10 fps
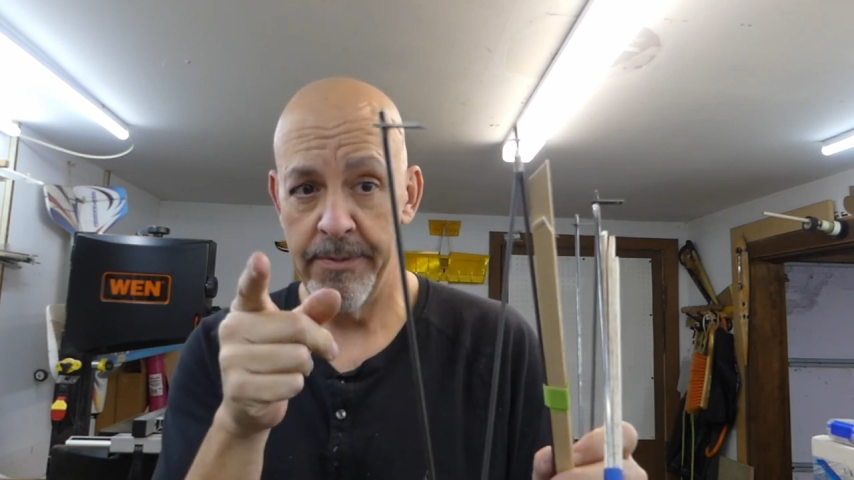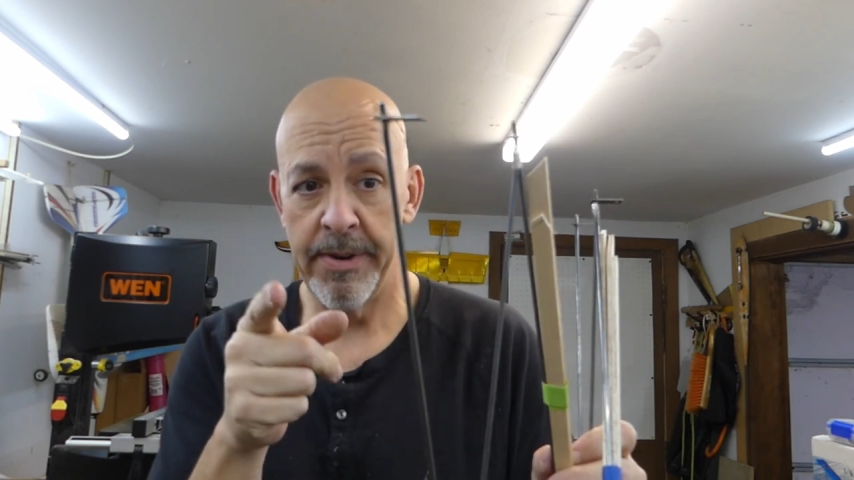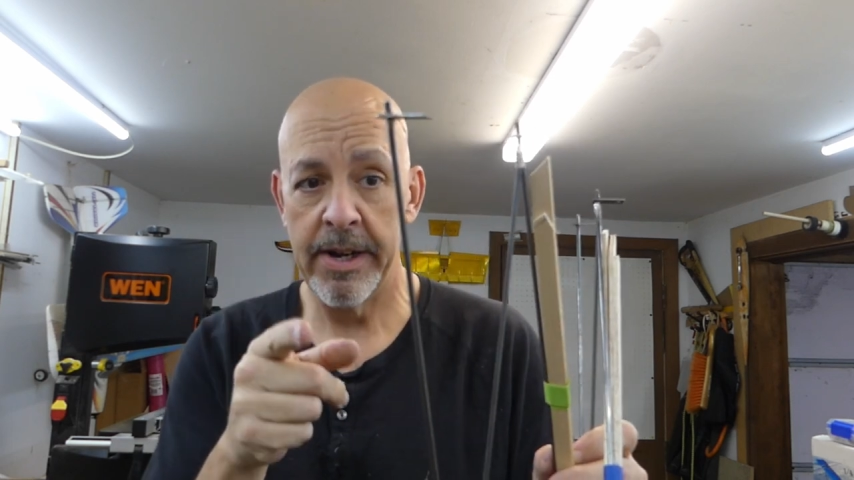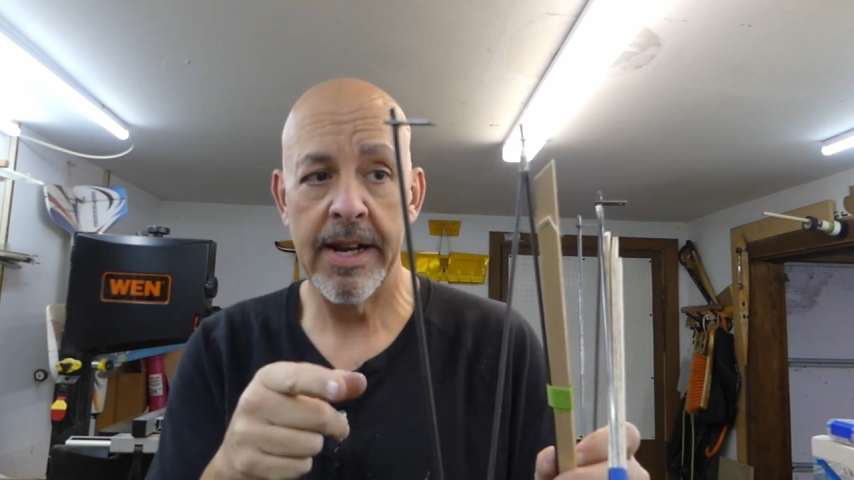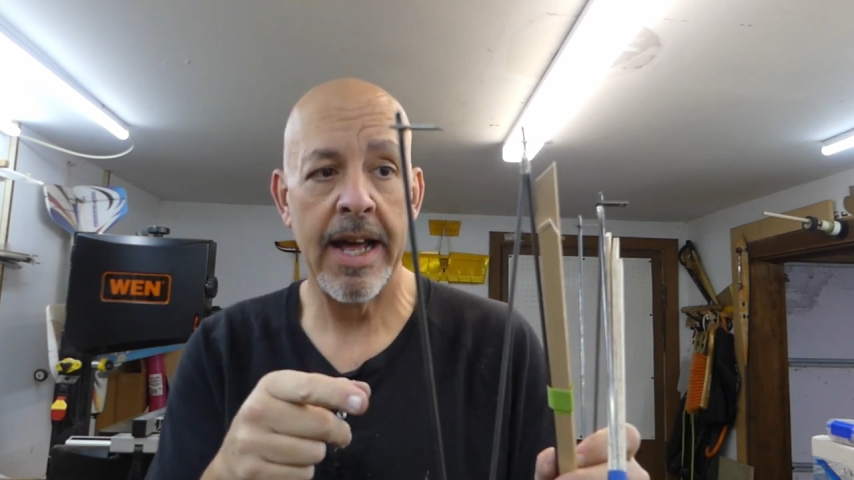
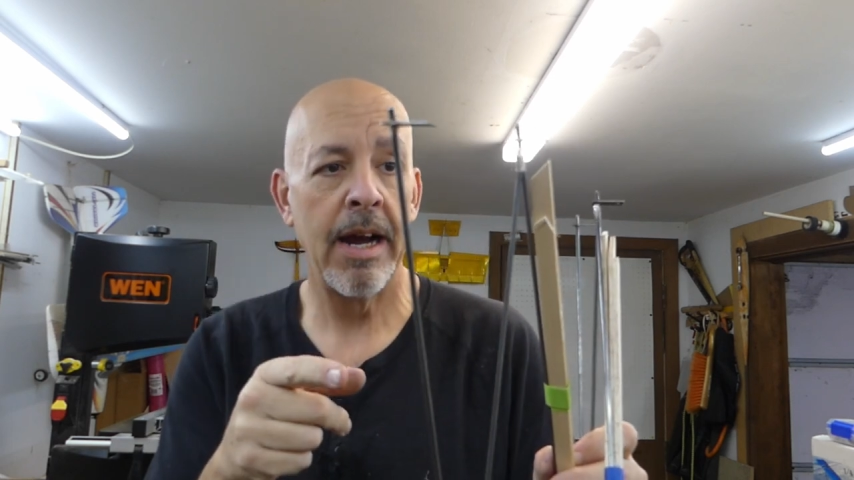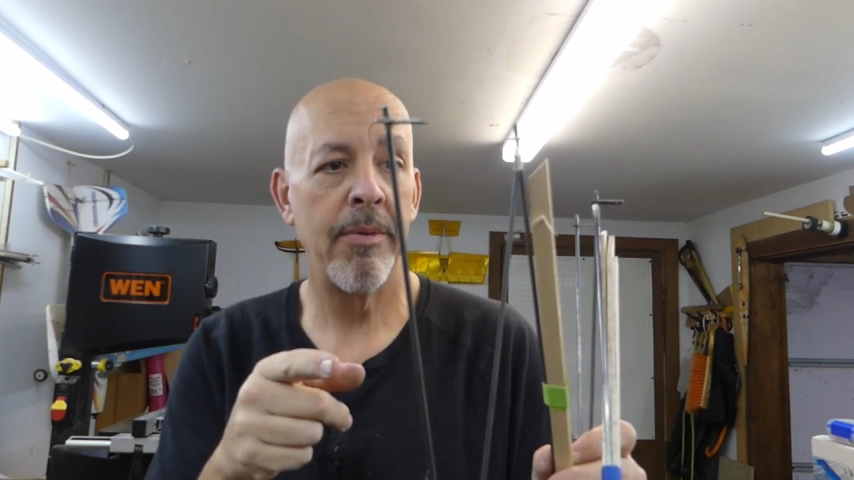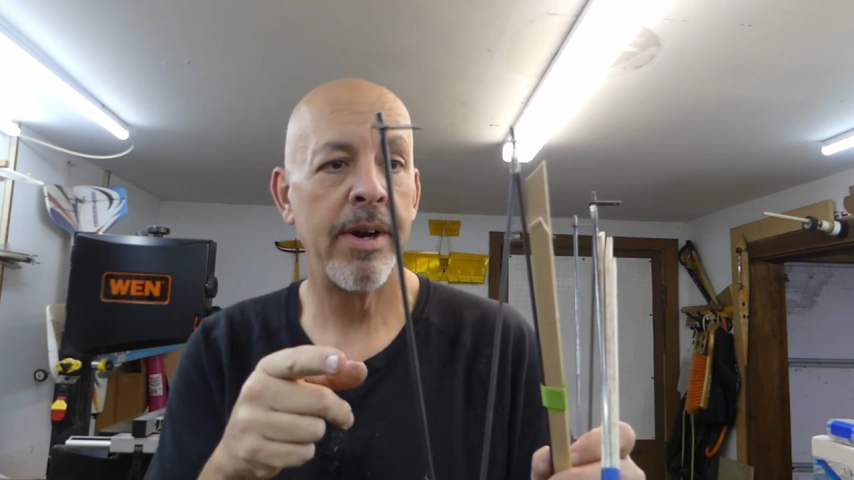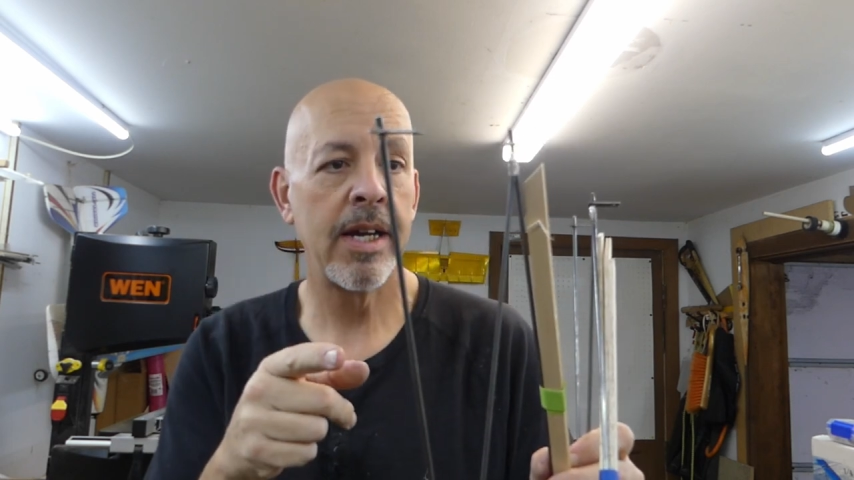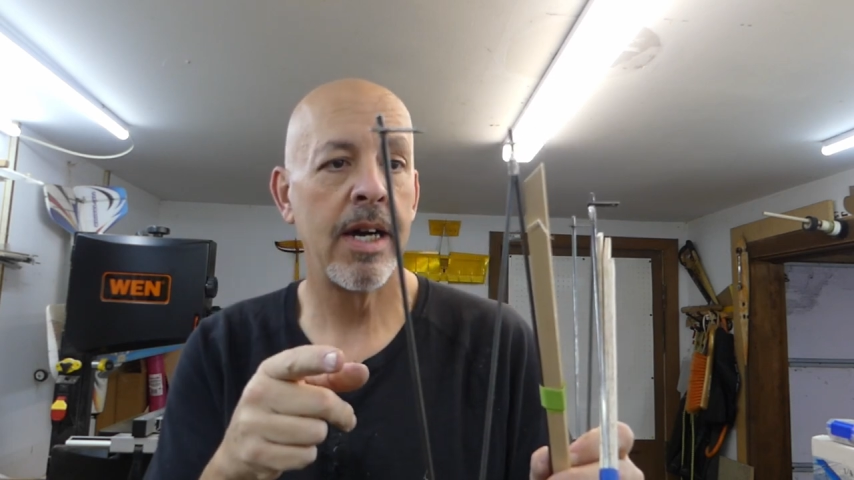figure that out
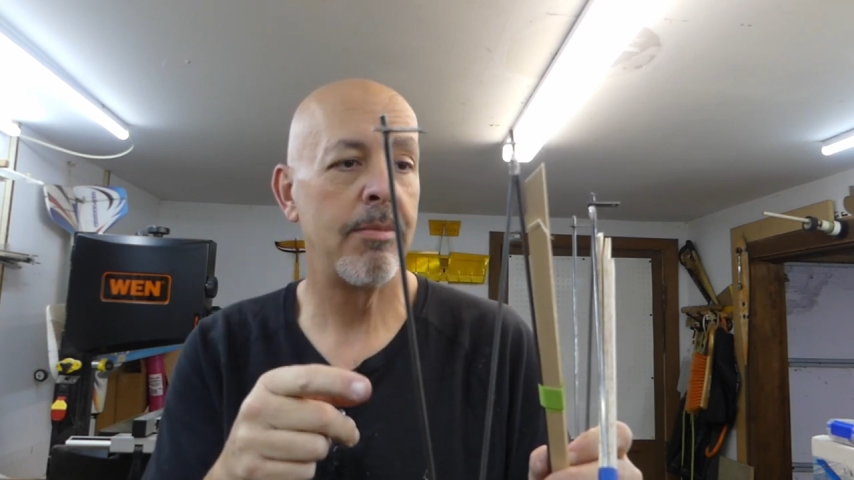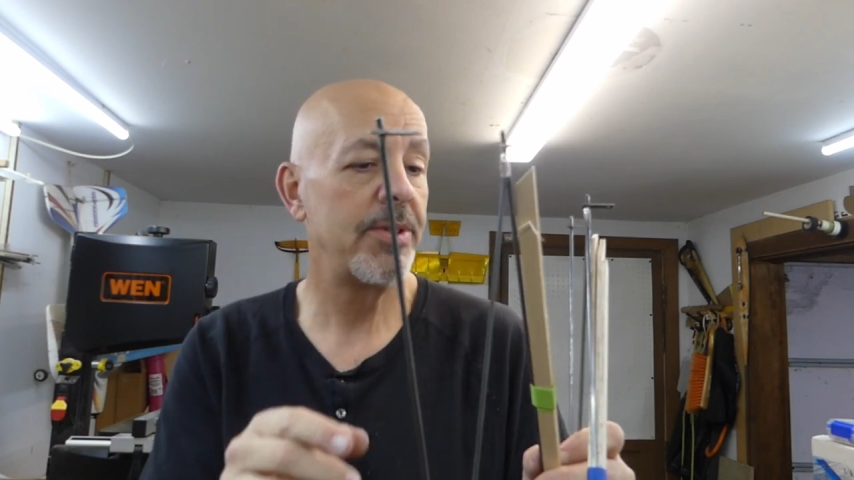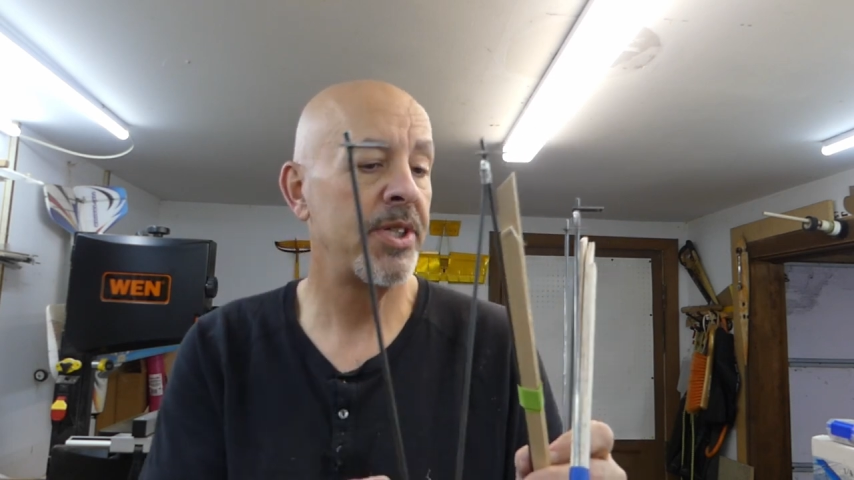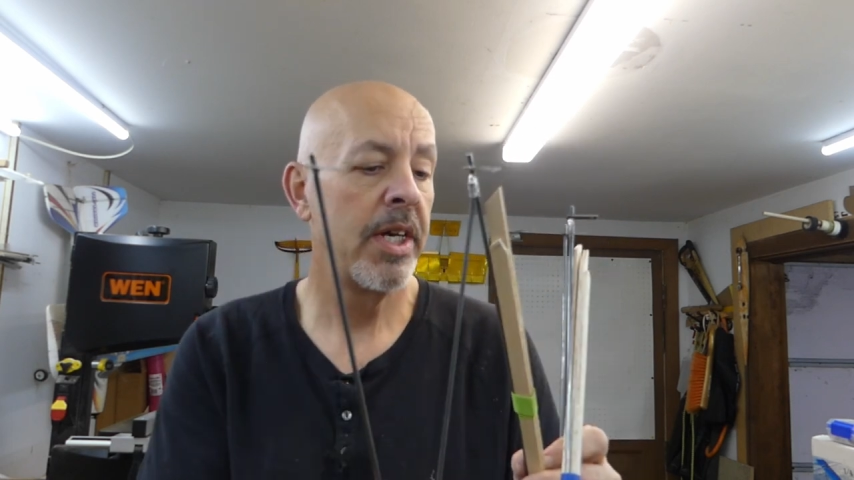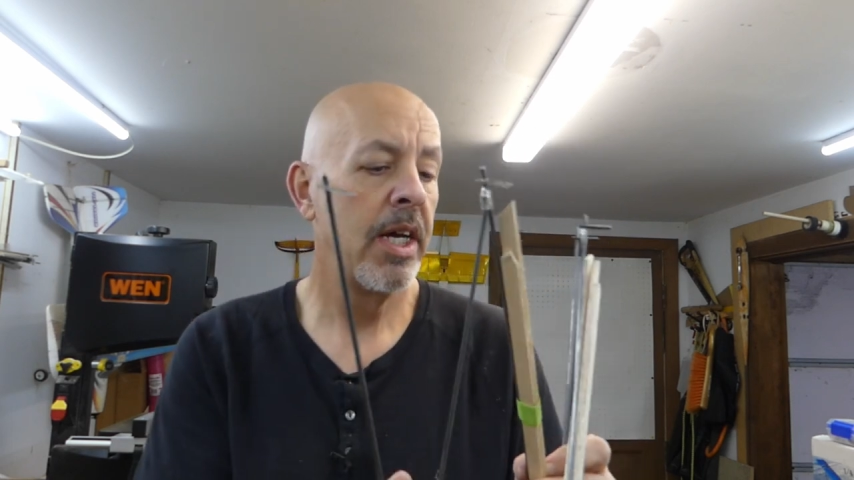when it
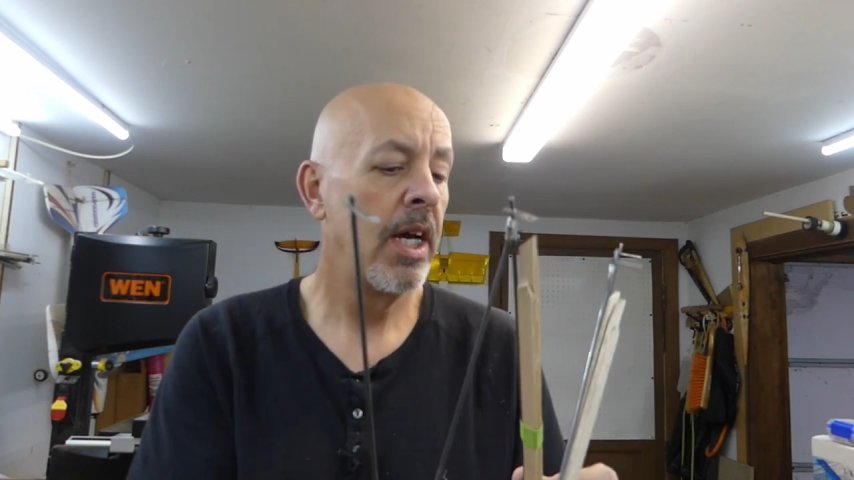comes.